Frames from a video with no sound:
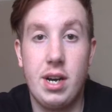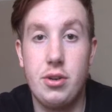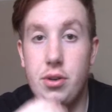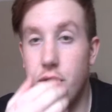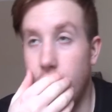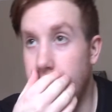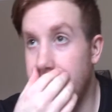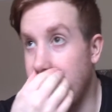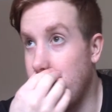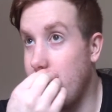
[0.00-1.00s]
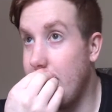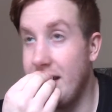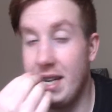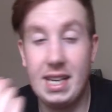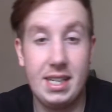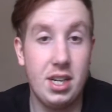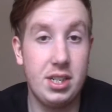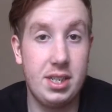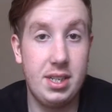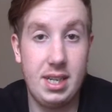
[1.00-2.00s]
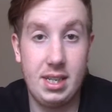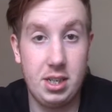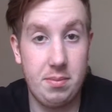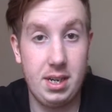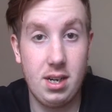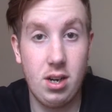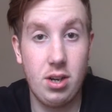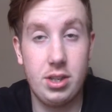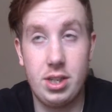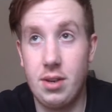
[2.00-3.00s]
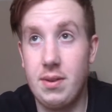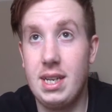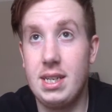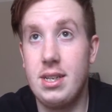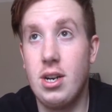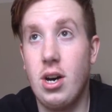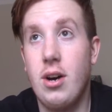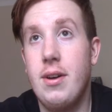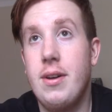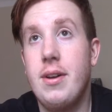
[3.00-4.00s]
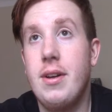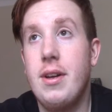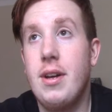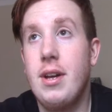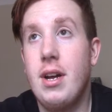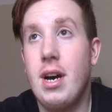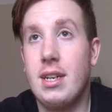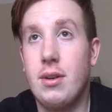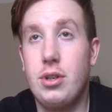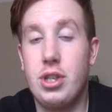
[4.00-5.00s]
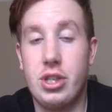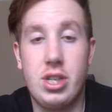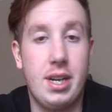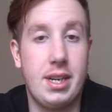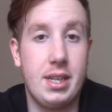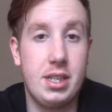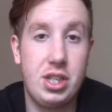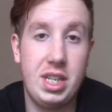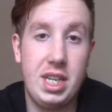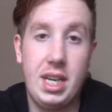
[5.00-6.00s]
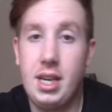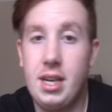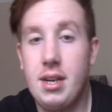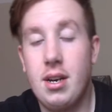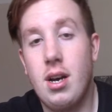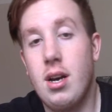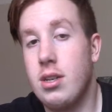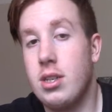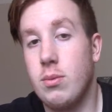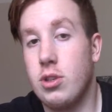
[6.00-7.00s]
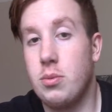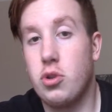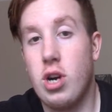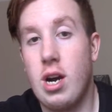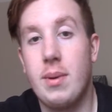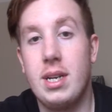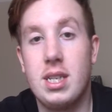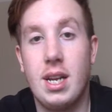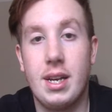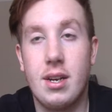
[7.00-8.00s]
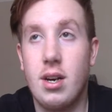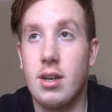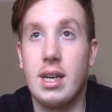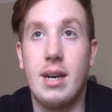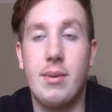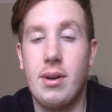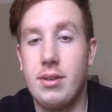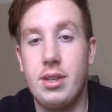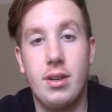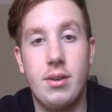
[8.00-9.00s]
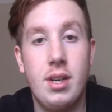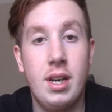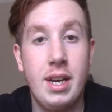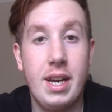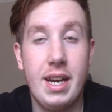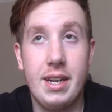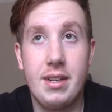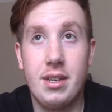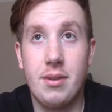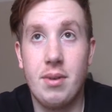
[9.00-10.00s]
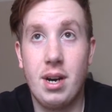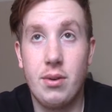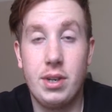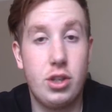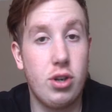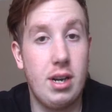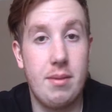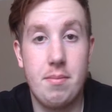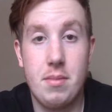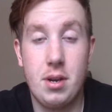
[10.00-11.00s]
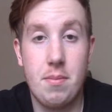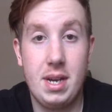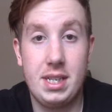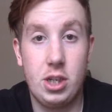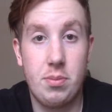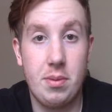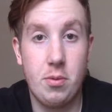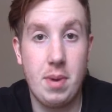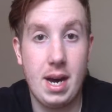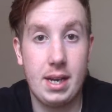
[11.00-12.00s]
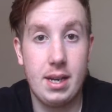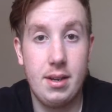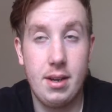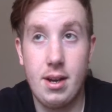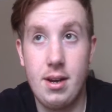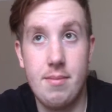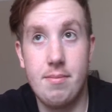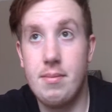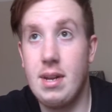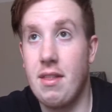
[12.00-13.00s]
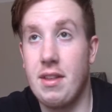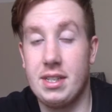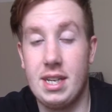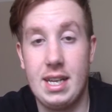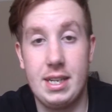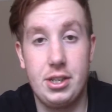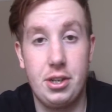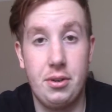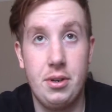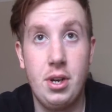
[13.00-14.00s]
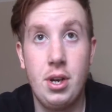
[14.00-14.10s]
and you do it, it does mean a lot. So it's not, I don't just see someone subscribe and it's like, oh, okay, well, I always try and message people back and things like that. So